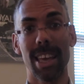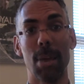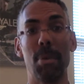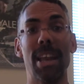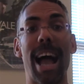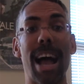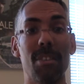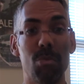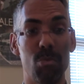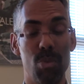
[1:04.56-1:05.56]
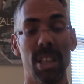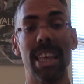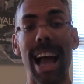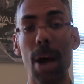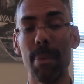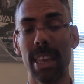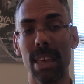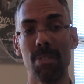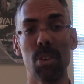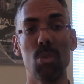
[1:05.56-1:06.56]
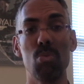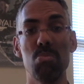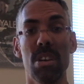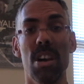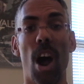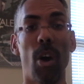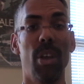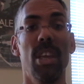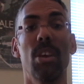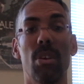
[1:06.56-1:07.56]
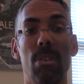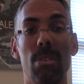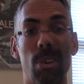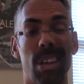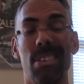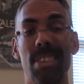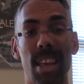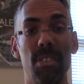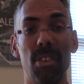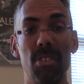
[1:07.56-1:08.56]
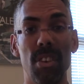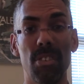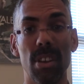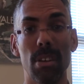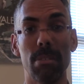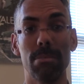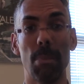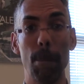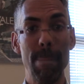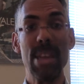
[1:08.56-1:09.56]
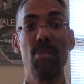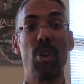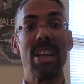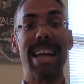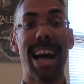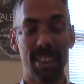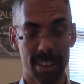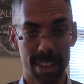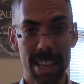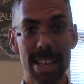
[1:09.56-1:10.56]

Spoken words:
I mean, really, how many of you are eager or content to just, you know, be forgotten?